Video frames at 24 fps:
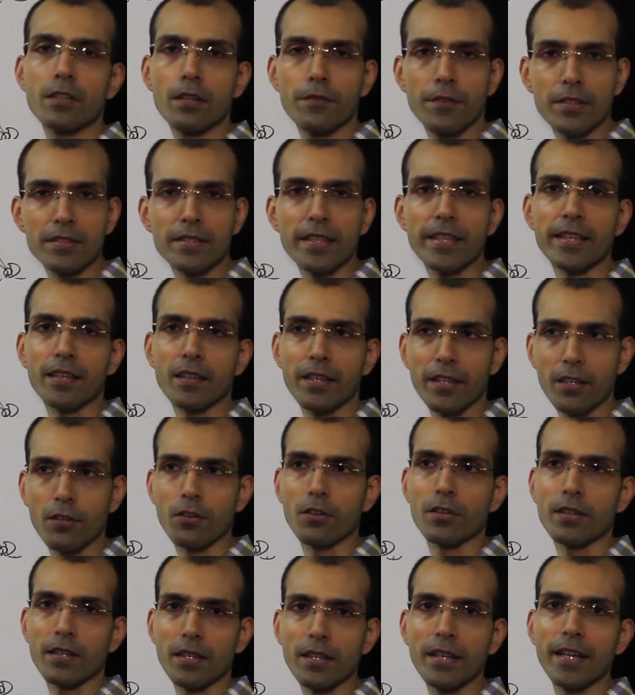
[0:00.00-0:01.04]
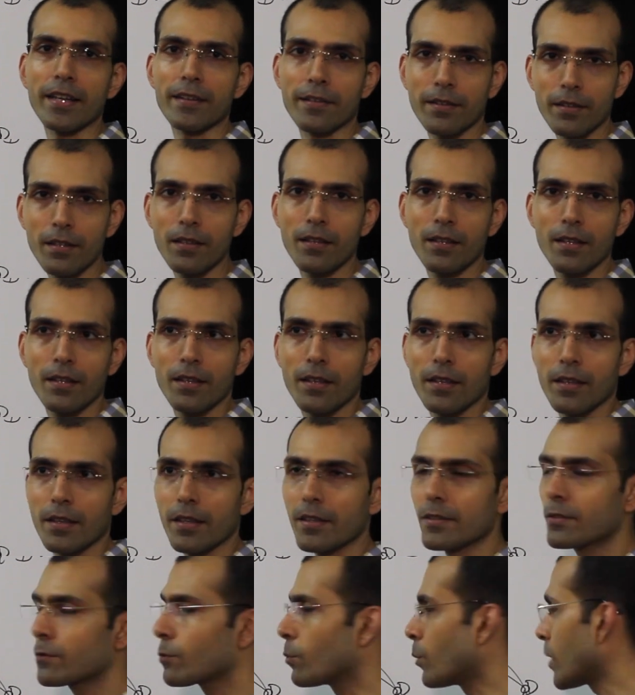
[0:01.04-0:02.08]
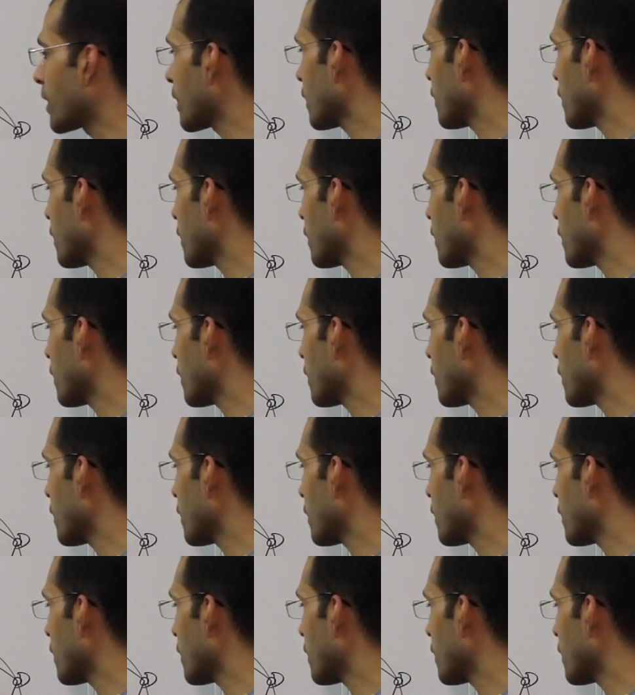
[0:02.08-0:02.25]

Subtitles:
of a cyclic quadrilateral. It's one